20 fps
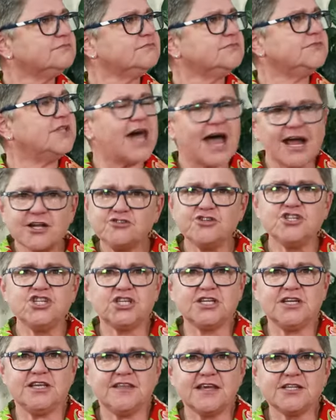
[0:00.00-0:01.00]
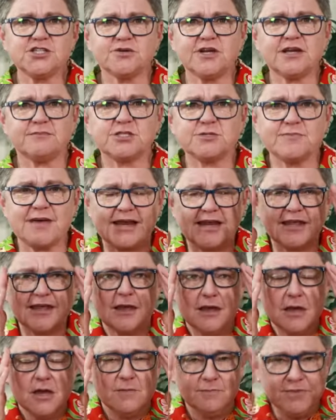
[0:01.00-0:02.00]
nitrogen-y, that's what I'm smelling,
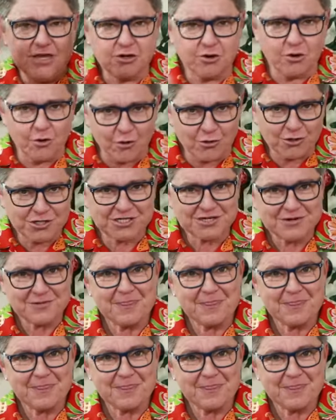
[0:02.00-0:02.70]
because